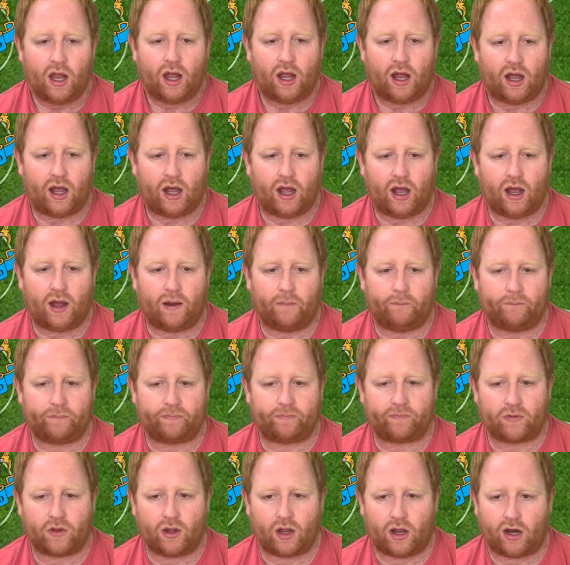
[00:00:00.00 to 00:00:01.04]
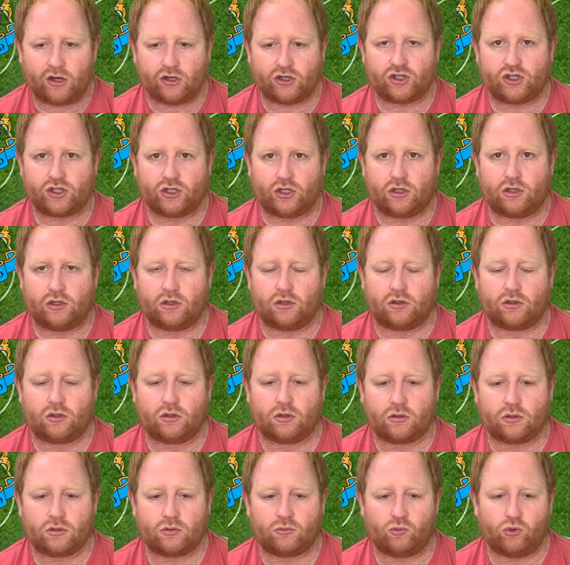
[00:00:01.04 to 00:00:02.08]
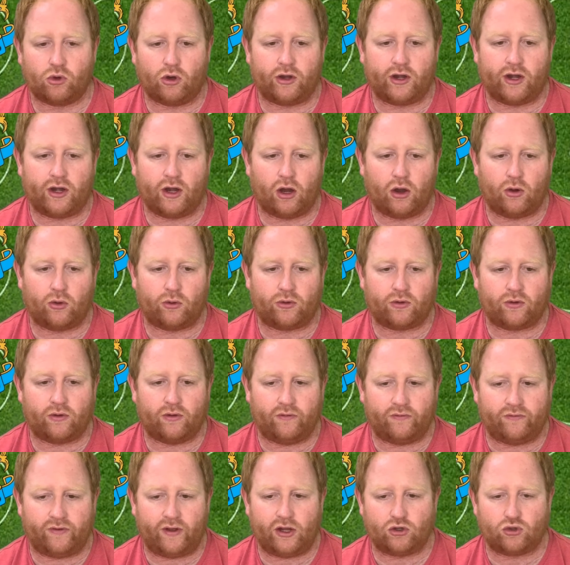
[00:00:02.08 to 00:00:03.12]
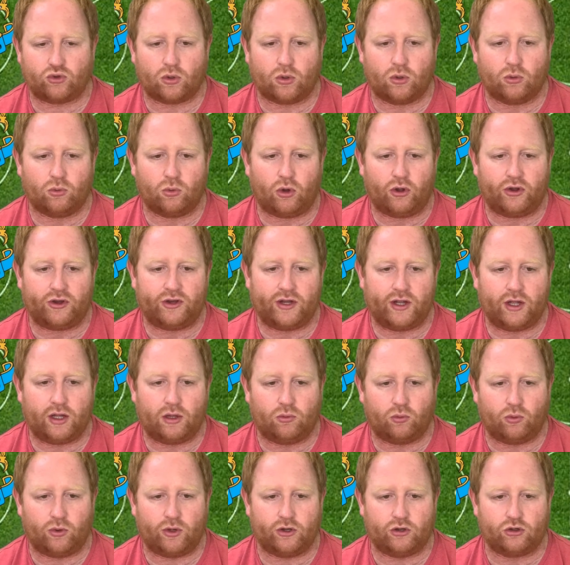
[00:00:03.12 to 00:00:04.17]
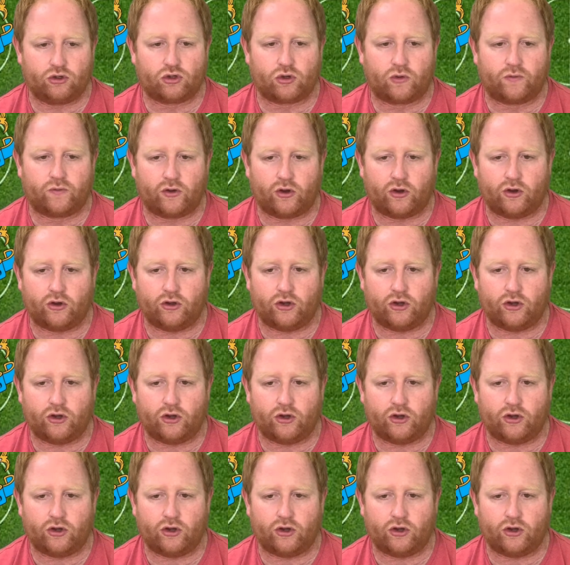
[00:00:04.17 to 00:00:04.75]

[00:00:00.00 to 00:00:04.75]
Arsenal running out eventual 1-0 winners over